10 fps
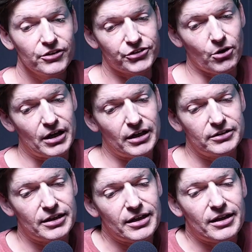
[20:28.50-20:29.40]
So, uh,
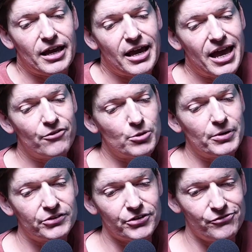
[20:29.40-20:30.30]
have we
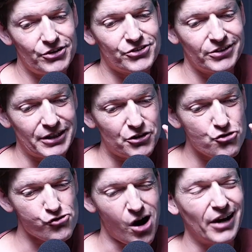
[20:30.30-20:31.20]
been sufficiently
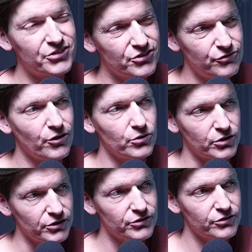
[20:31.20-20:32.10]
Christ
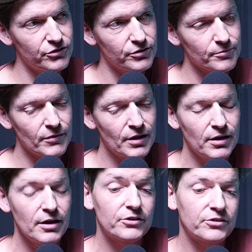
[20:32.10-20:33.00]
focused mm-hmm.
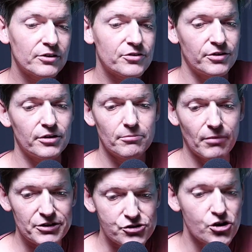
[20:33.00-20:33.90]
such that
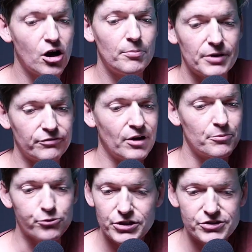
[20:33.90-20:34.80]
my job, if
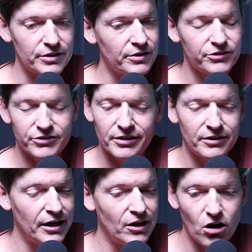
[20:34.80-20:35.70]
I'm preaching this
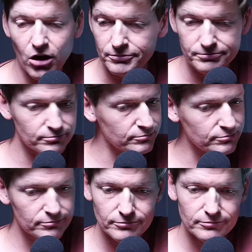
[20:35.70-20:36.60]
Sunday on
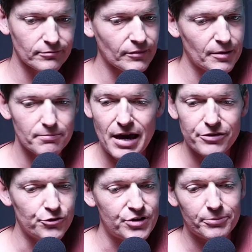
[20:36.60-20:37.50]

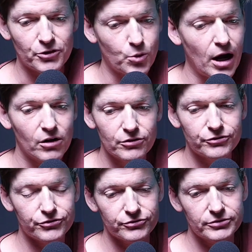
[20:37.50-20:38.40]
Matthew chapter
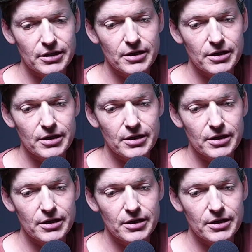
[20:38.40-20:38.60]
12,